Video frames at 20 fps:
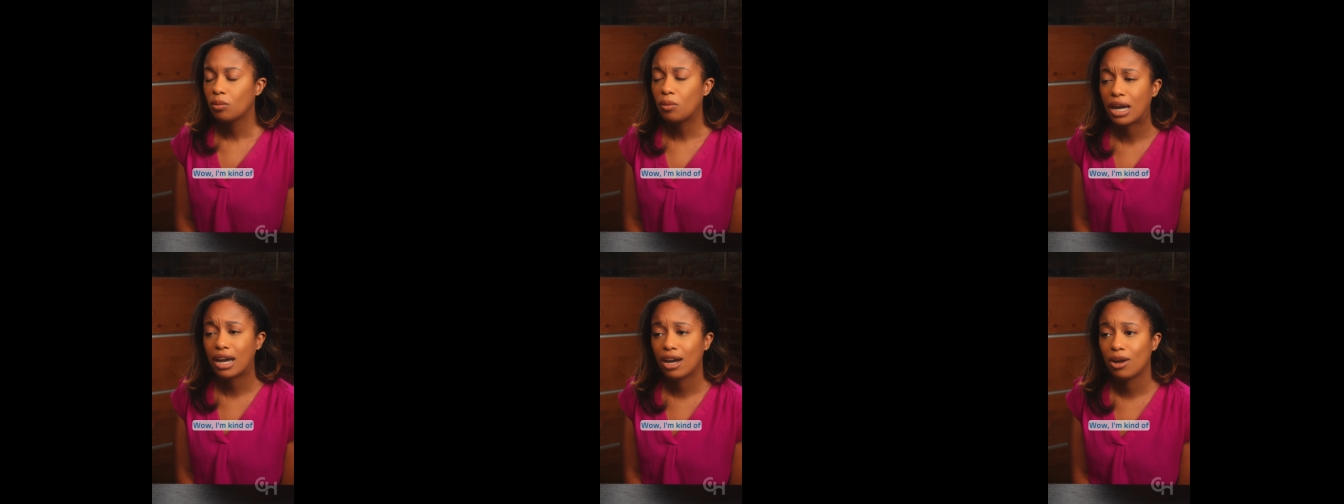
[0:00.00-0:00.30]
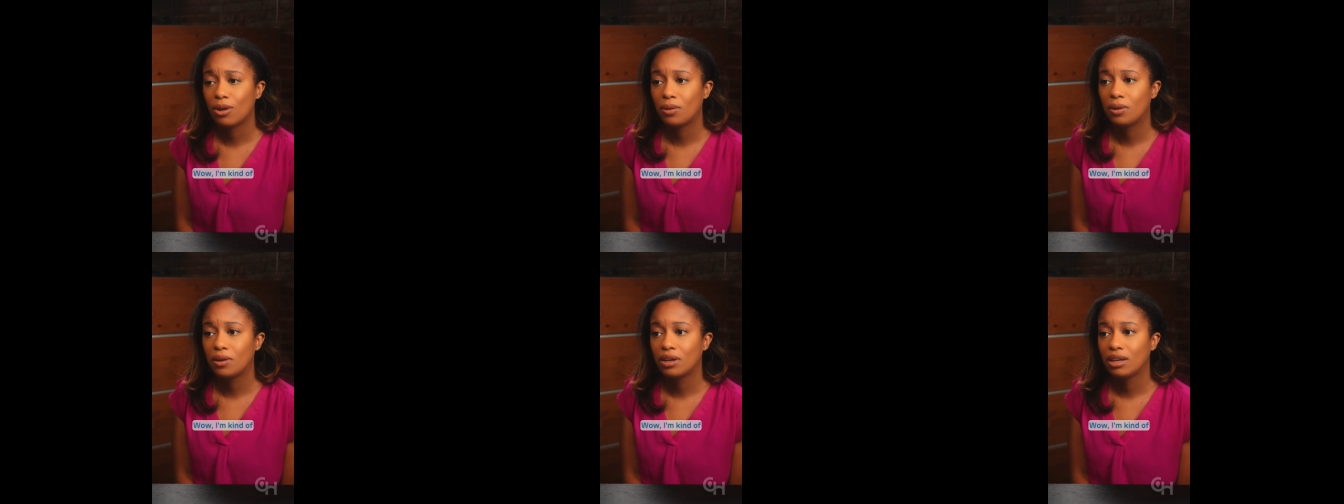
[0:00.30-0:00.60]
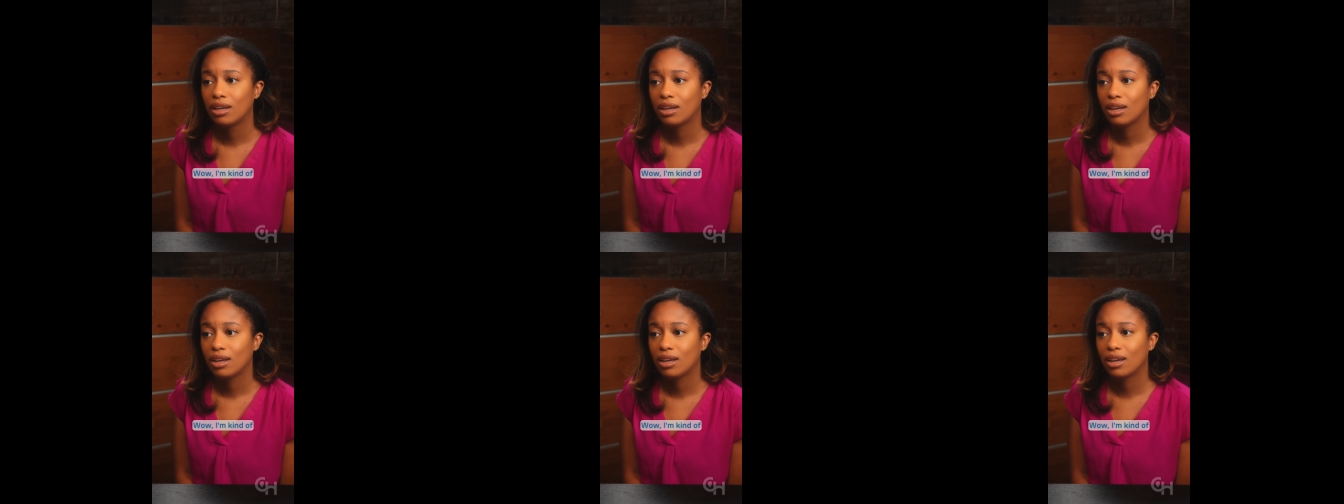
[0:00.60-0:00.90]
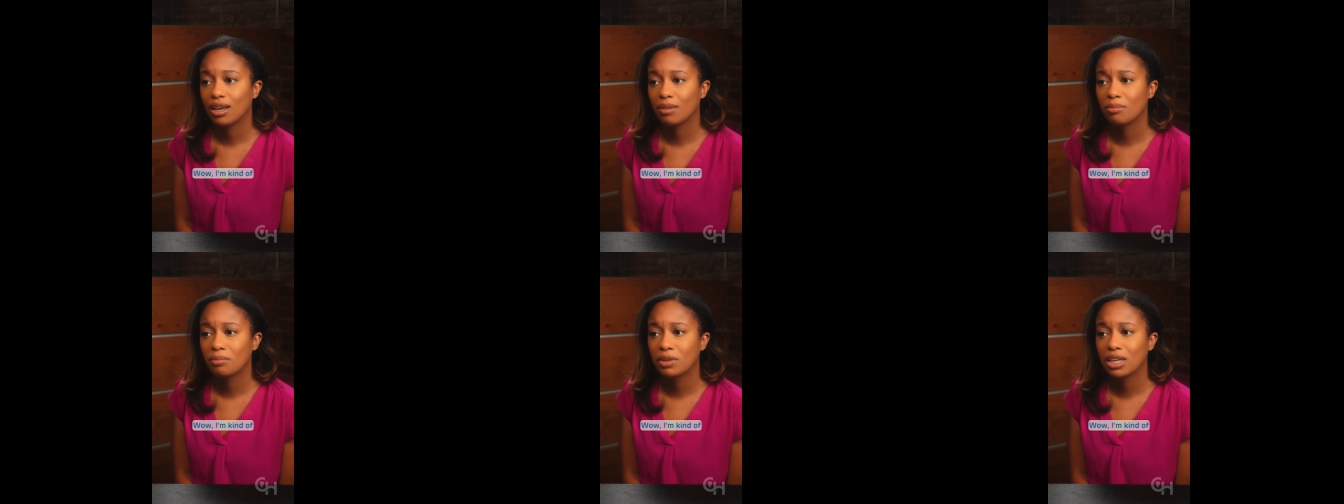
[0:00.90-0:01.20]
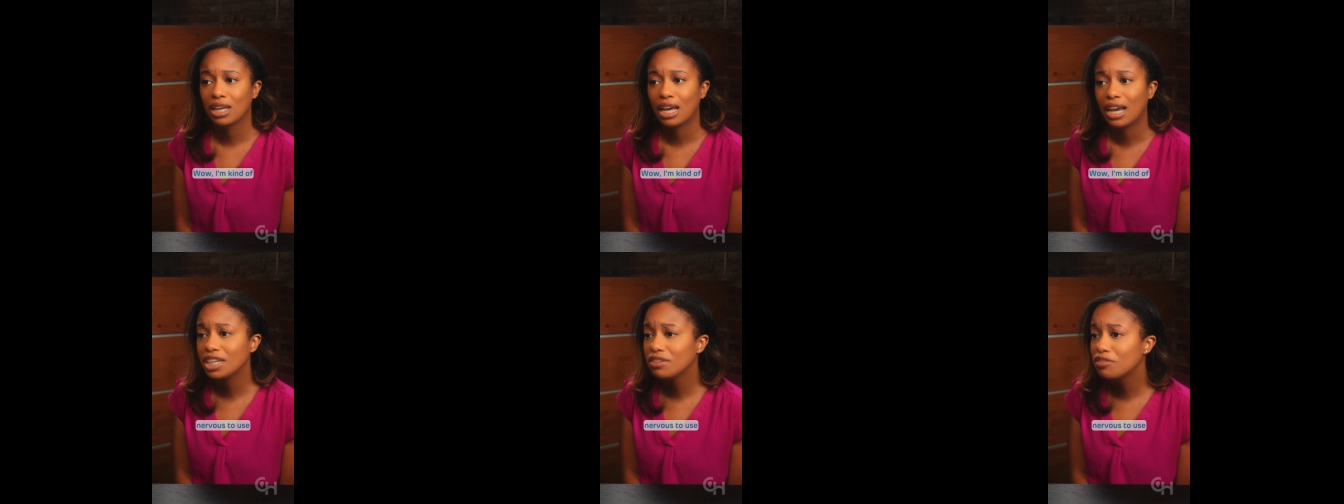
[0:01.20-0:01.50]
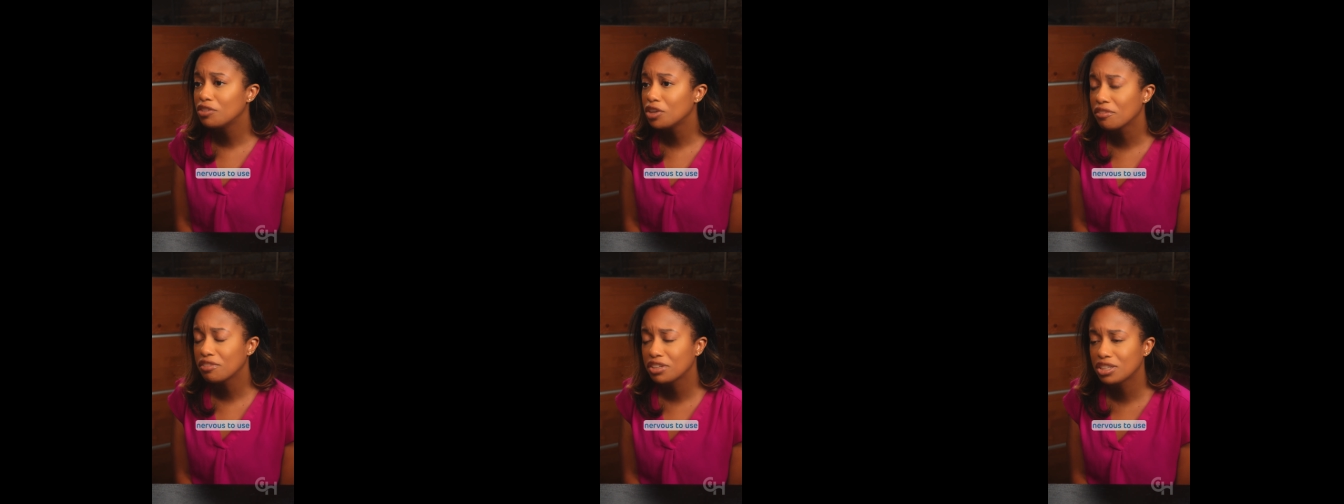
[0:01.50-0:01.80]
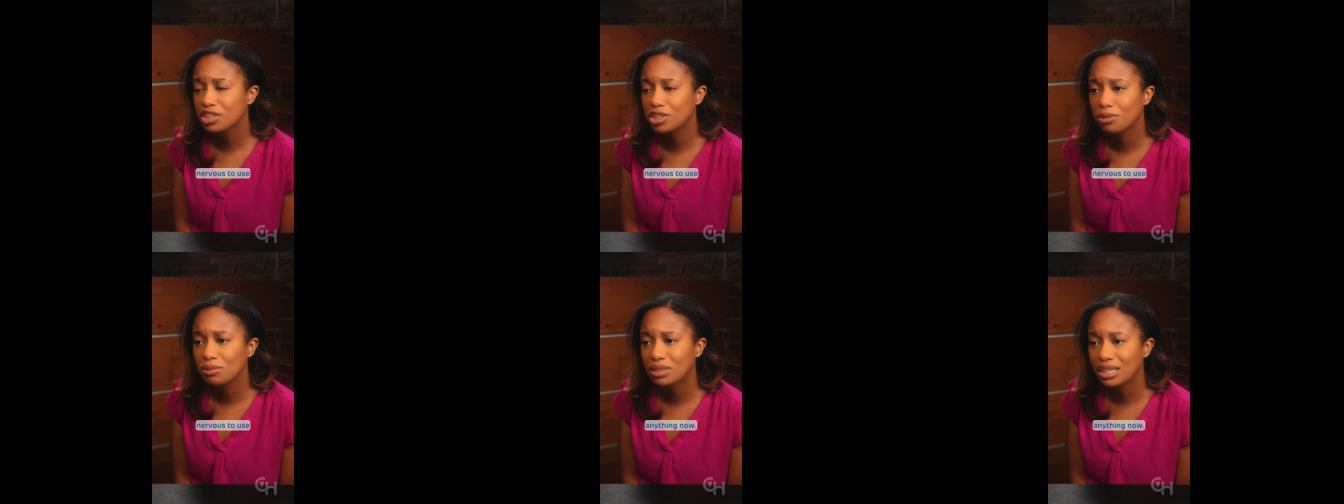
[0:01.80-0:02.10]
Wow, I'm kind of
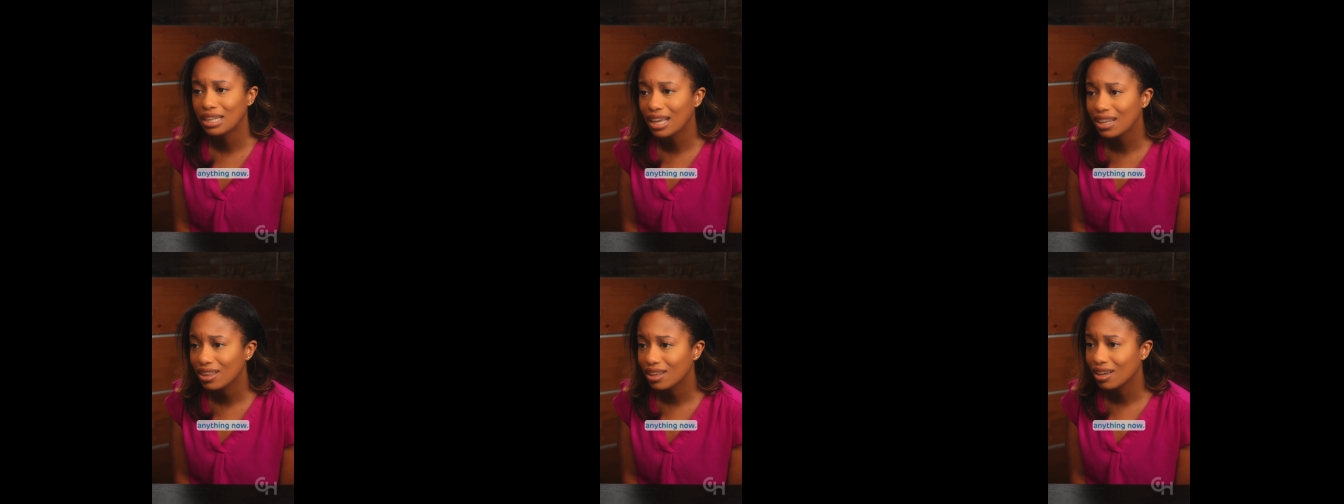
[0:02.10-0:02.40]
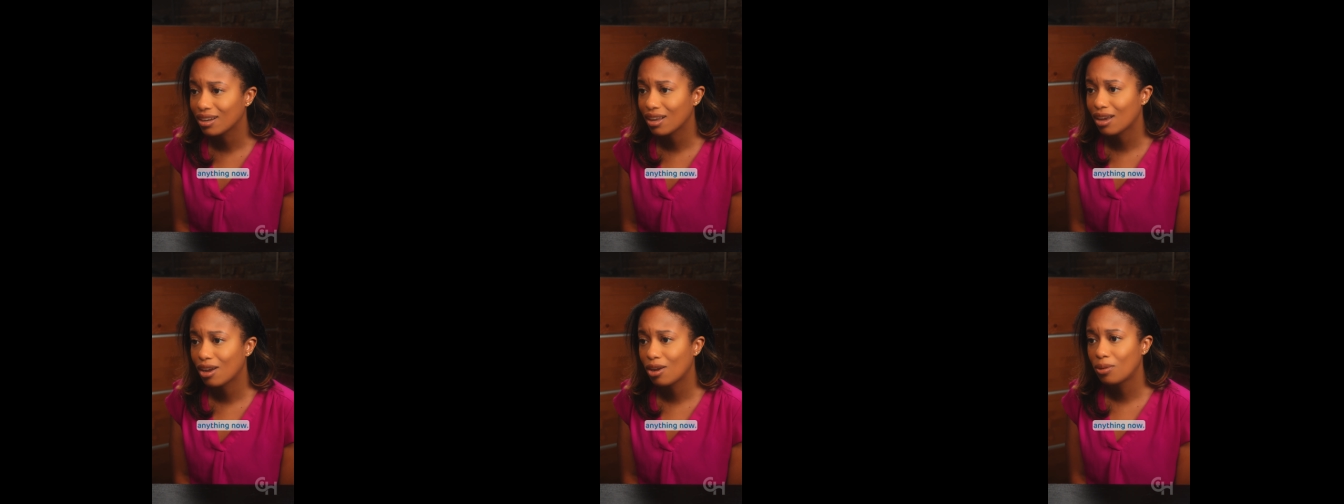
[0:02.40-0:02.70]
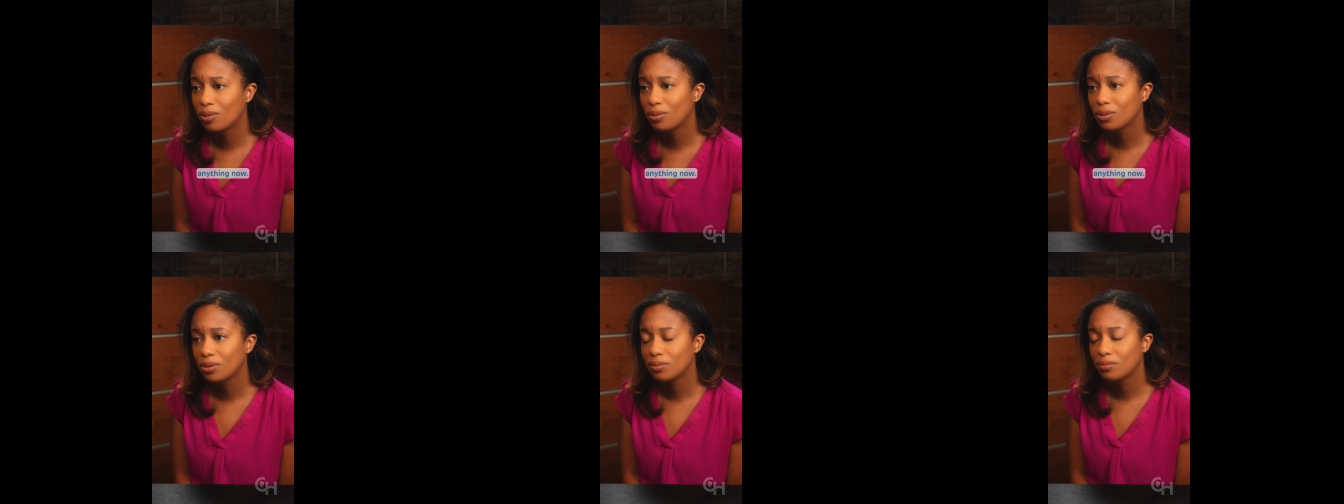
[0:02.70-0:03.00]
nervous to use anything now.